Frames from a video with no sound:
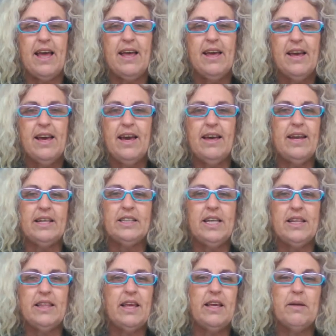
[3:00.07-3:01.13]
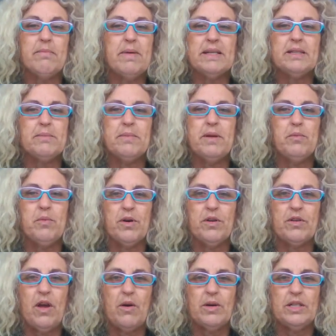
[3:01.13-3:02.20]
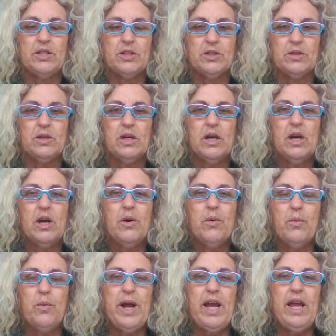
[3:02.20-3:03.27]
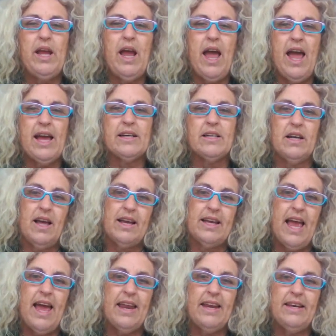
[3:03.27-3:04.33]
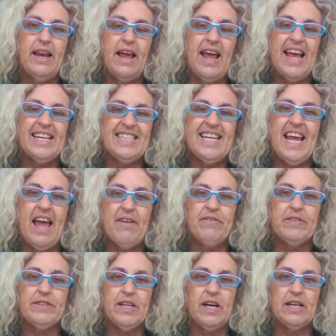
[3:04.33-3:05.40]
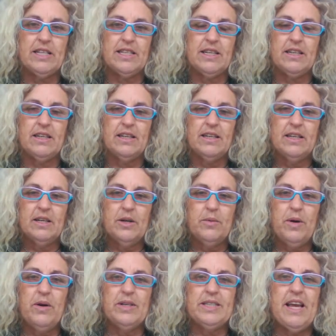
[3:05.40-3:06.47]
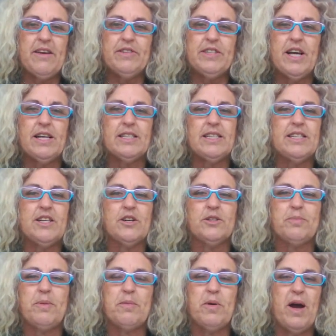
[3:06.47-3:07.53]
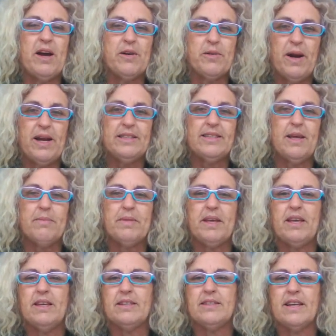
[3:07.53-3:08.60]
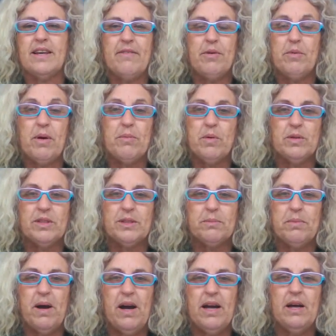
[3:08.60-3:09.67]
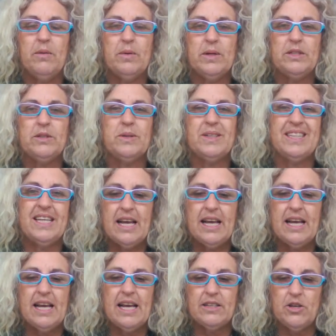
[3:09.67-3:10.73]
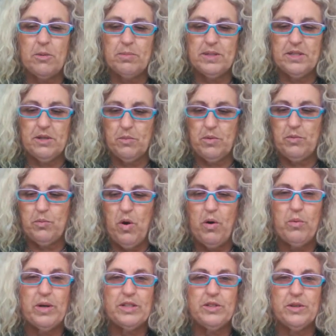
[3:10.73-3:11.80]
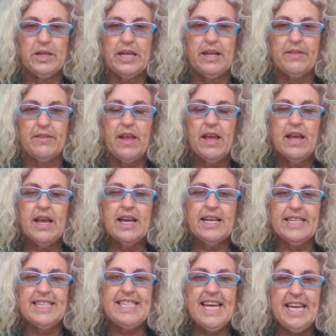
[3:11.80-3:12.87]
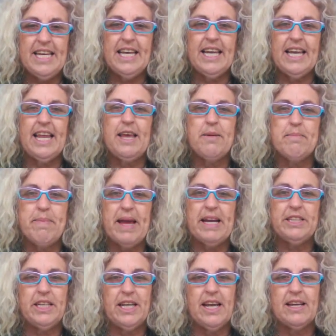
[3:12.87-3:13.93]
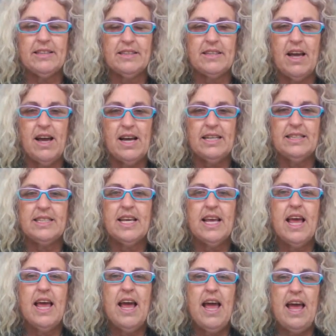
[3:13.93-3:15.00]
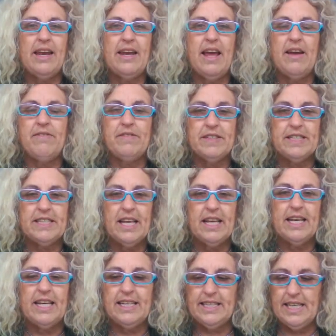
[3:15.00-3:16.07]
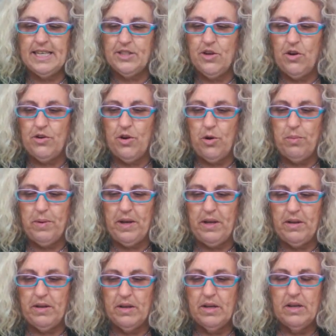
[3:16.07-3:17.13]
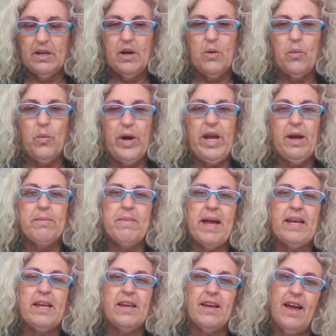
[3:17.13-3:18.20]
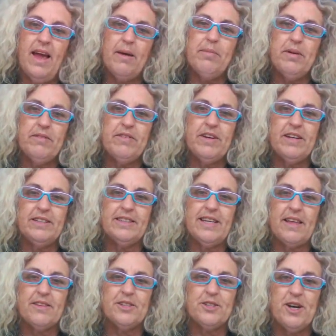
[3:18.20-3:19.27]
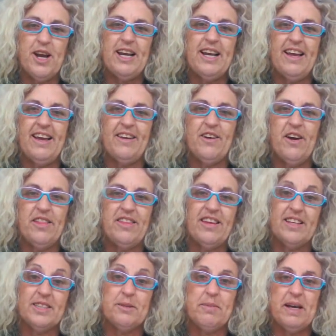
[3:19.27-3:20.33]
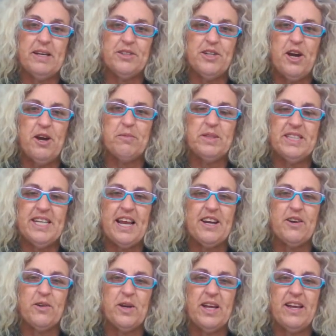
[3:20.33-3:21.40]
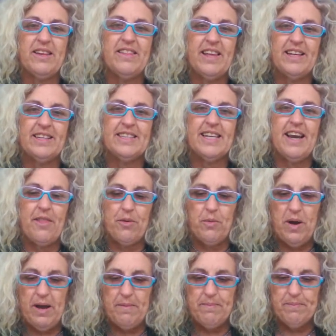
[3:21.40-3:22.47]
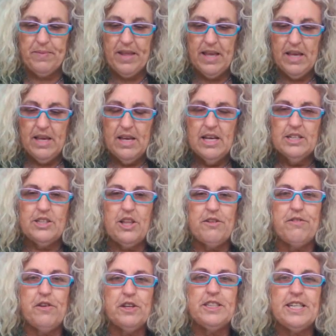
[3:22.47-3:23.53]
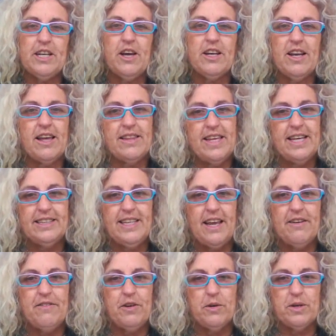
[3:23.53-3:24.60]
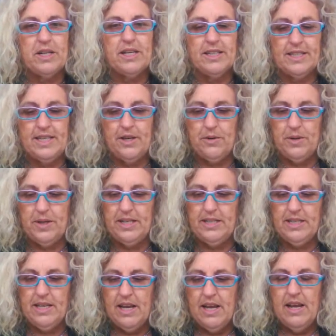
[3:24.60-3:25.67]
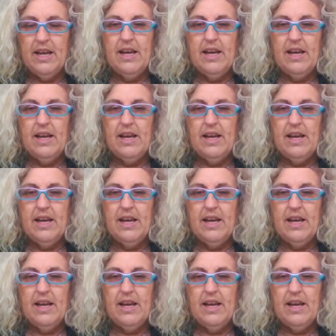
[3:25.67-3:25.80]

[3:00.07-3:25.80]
that and actually think it mustn't be worth going to. We act like anti-advertising. Whereas advertising tells people how great something is and everyone wants to buy it, we're doing the exact opposite with what we're doing. At continually bashing our sides and our facilities is not helping. We are making a habit of it in South Australia, and I think it's about time we started looking at things another way. So the first thing I'd like the SANFL to consider is,